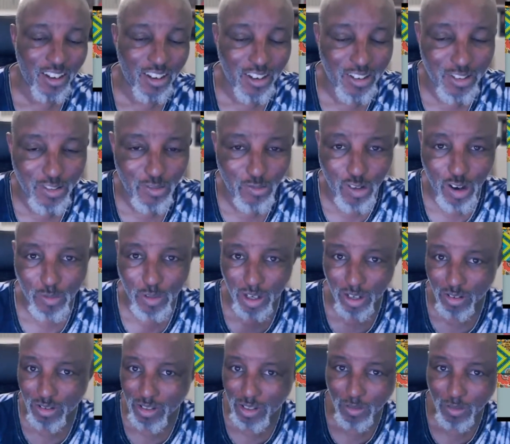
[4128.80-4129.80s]
find one of
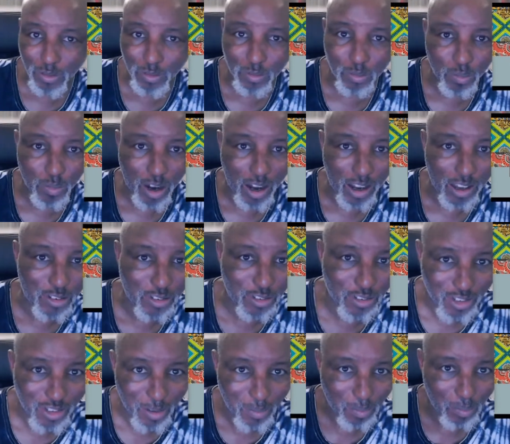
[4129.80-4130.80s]
those little
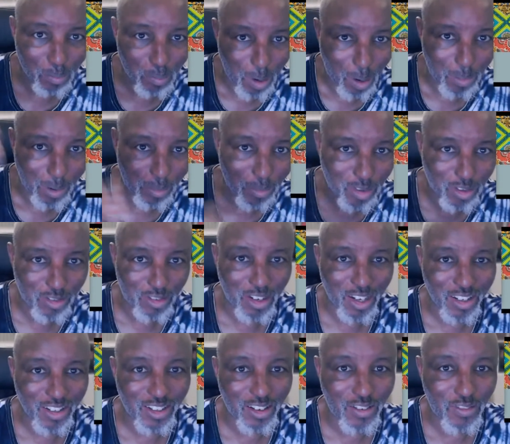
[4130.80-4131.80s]
icons that bubble up the screen
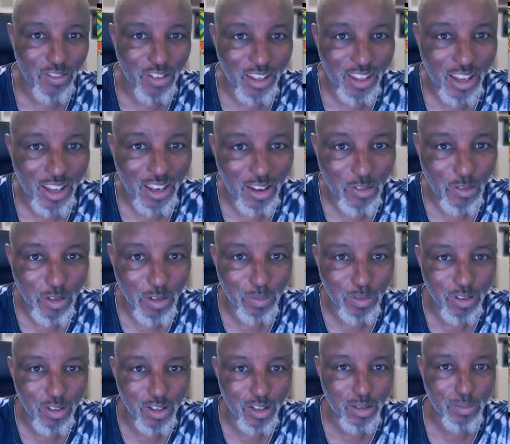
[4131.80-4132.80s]
and stuff like that. That always
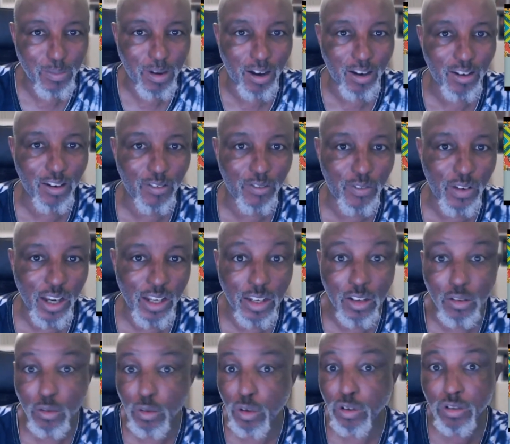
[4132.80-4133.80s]
puts a smile on my face.
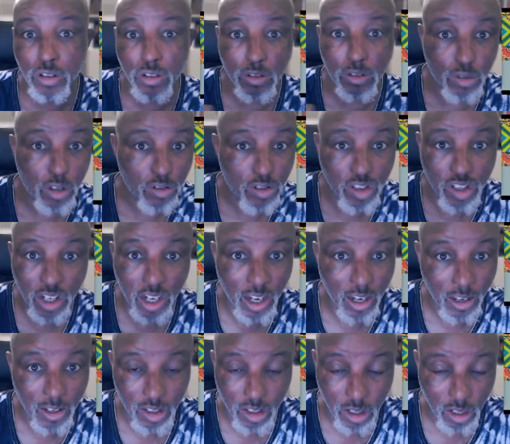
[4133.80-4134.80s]
And also share
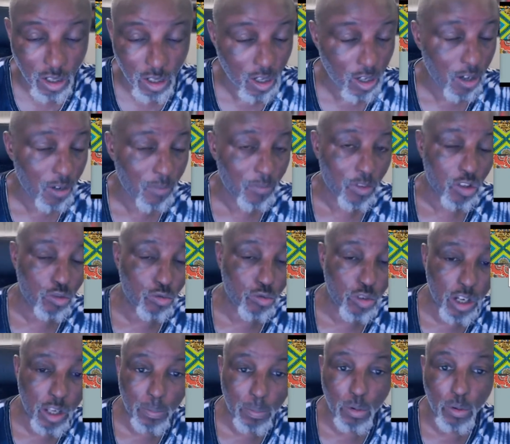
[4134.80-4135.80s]
this. It's
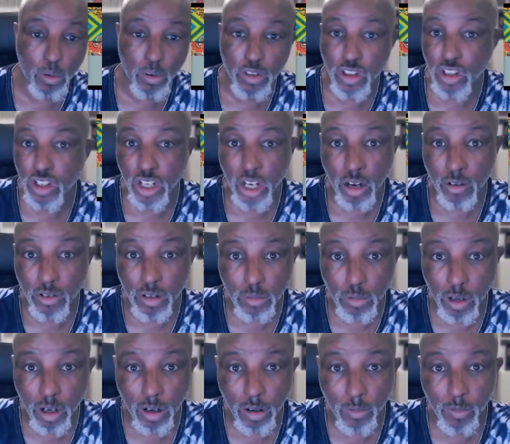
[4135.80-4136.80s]
really important to share as
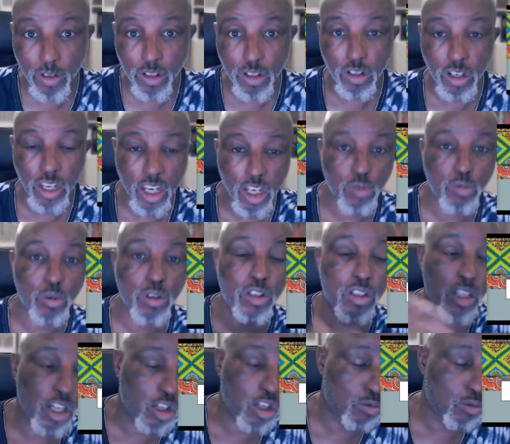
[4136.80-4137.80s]
well. So each one
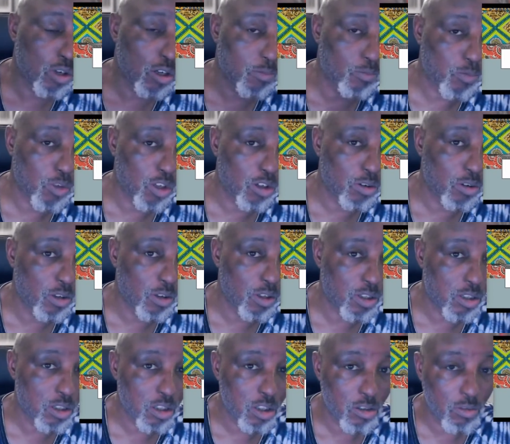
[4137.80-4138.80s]
teach one.
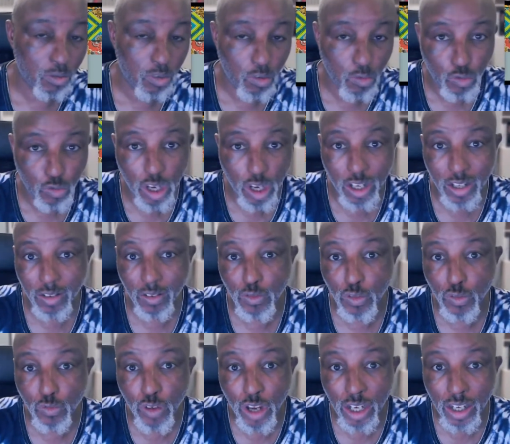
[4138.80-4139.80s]
If
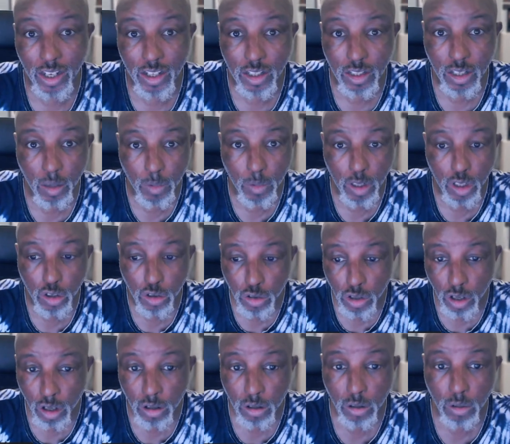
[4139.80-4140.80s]
you think there's someone
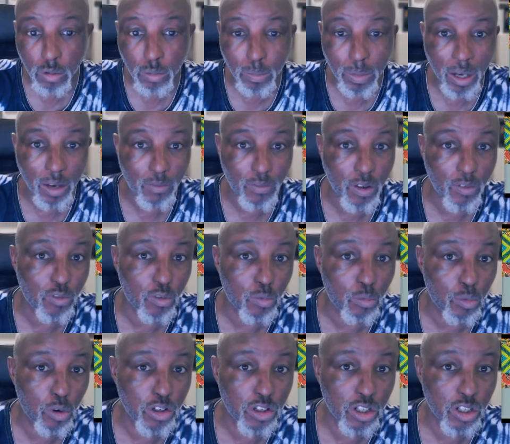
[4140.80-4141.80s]
who would benefit
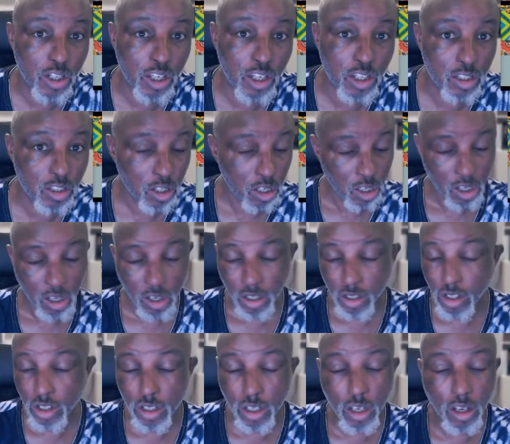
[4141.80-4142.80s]
from watching this,
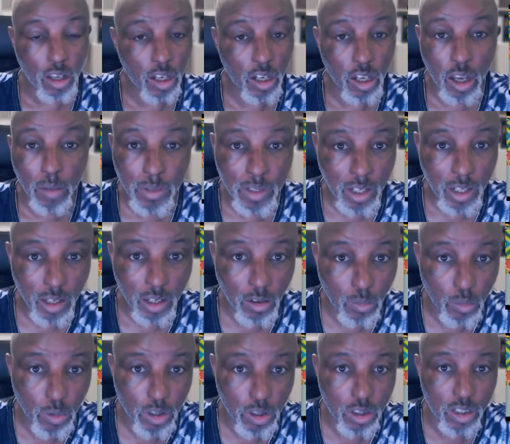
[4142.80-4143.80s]
just an update
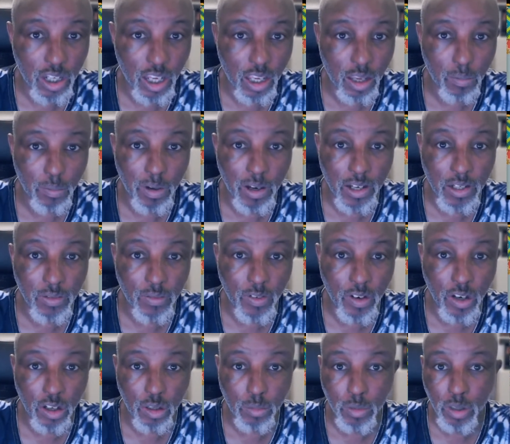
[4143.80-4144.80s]
on what's taking place within
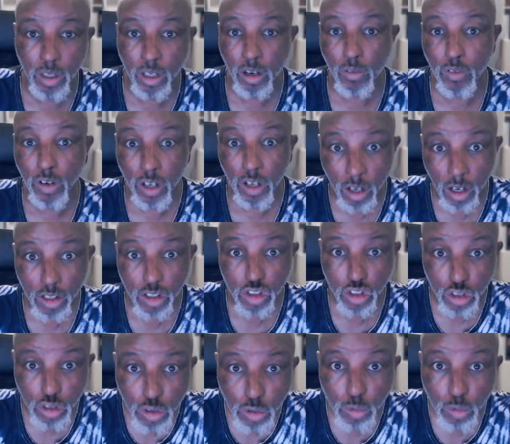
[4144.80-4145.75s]
our community over the last 2